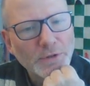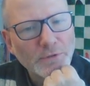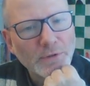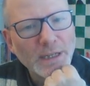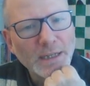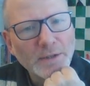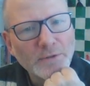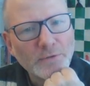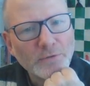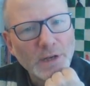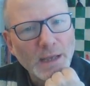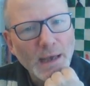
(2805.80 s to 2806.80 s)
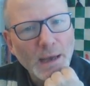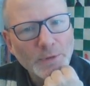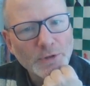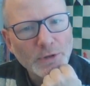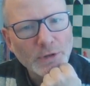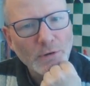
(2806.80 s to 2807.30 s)
ready to
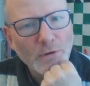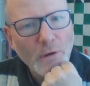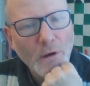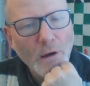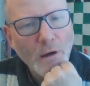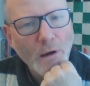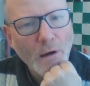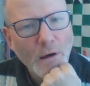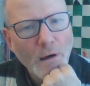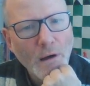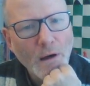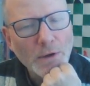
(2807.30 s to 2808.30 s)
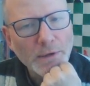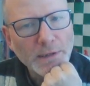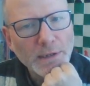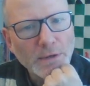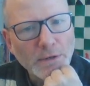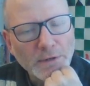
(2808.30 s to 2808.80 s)
recapture
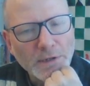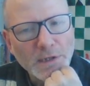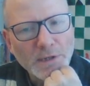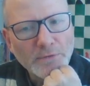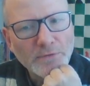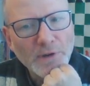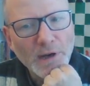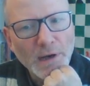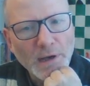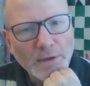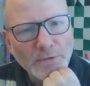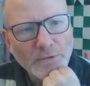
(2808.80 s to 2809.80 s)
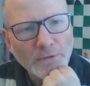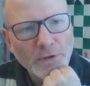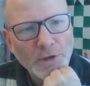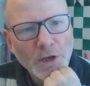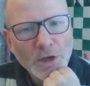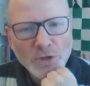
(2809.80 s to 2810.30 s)
on d5.
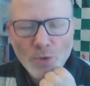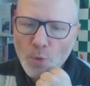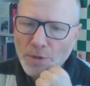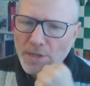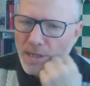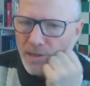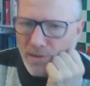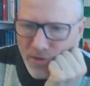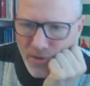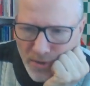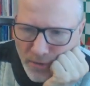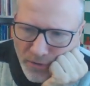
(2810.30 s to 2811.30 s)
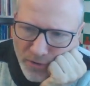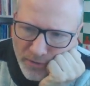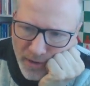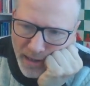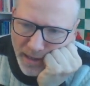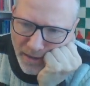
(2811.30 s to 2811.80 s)
So what he still
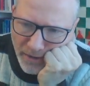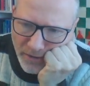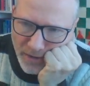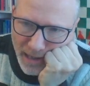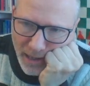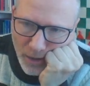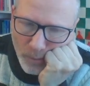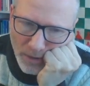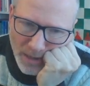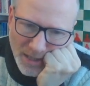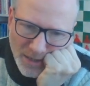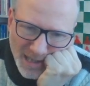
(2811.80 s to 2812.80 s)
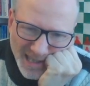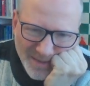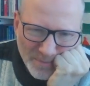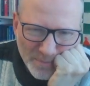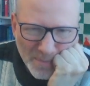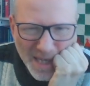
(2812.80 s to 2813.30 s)
tries now, but it's
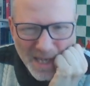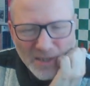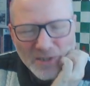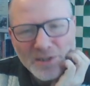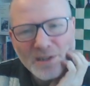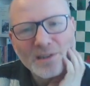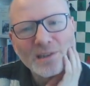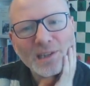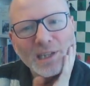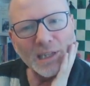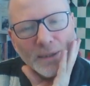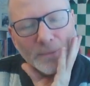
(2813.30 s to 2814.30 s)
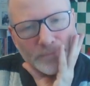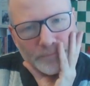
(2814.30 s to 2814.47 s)
basically